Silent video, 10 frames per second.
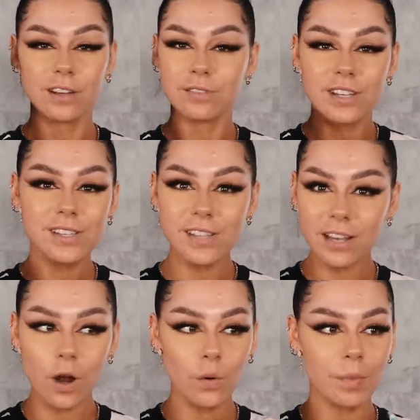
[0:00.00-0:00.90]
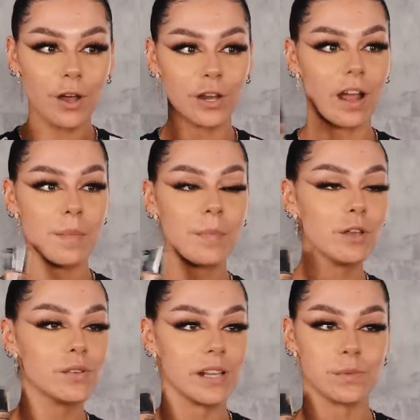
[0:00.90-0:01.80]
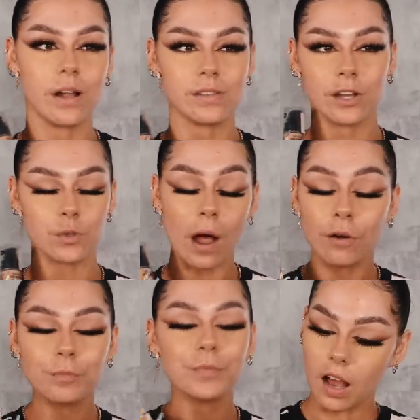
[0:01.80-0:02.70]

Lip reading: This is like an oldie but a goodie. I remember using this when I was like 12.